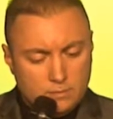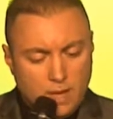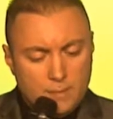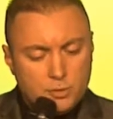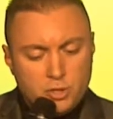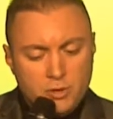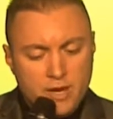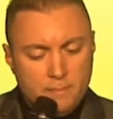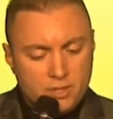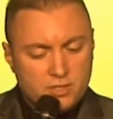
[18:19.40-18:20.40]
I'm sure
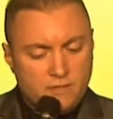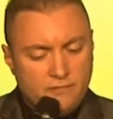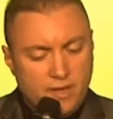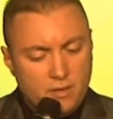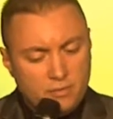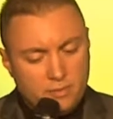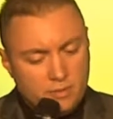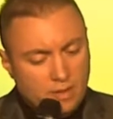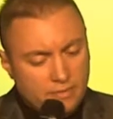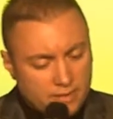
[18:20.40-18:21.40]
he must have felt
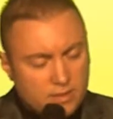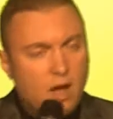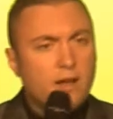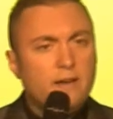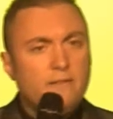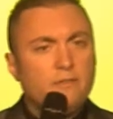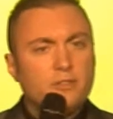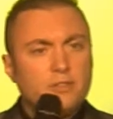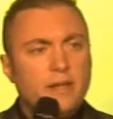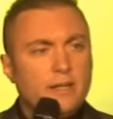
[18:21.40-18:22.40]
that God had
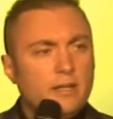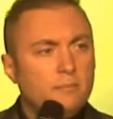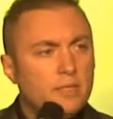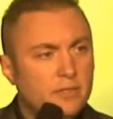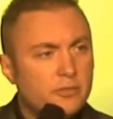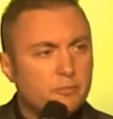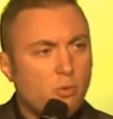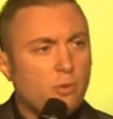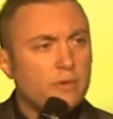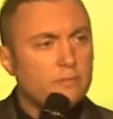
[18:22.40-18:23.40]
forsaken him at this
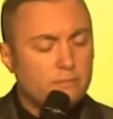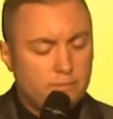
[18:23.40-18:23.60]
point,